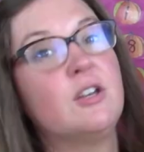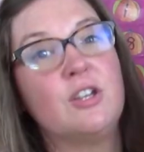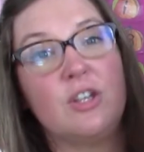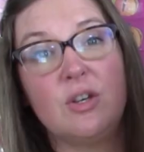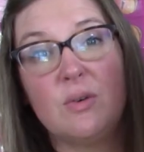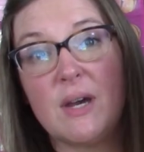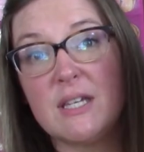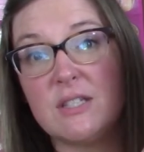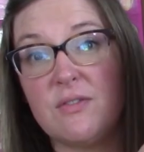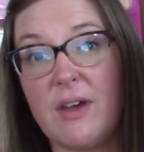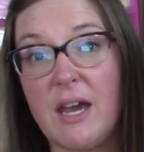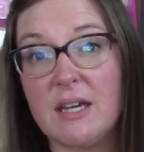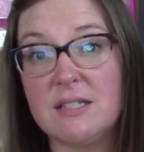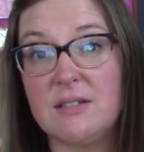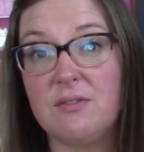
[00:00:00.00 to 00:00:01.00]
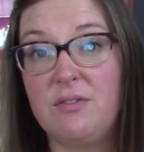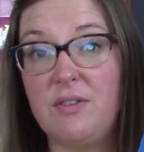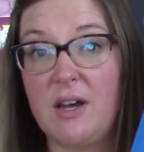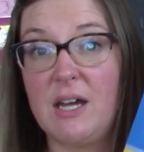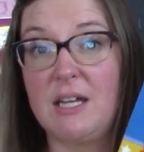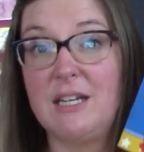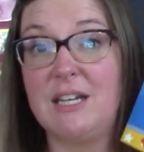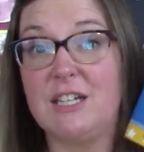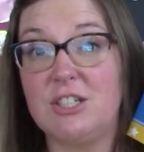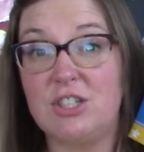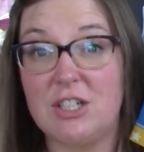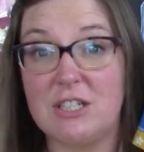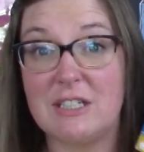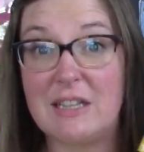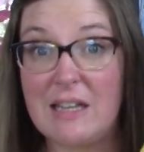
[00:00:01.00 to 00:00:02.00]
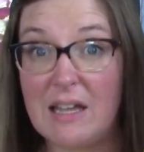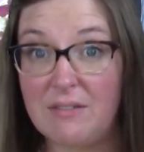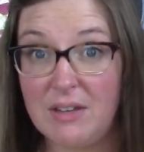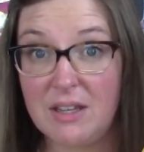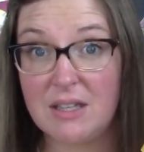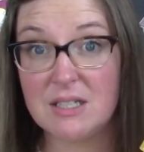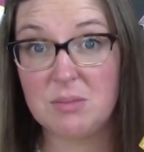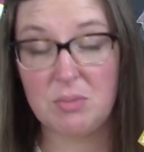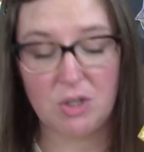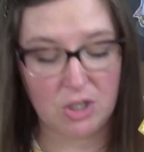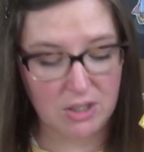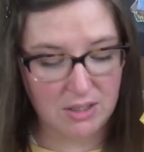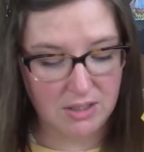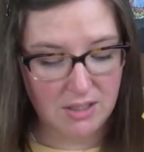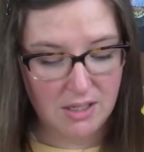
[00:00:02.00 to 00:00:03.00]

U.S. Facts and Fun. She is loving this book.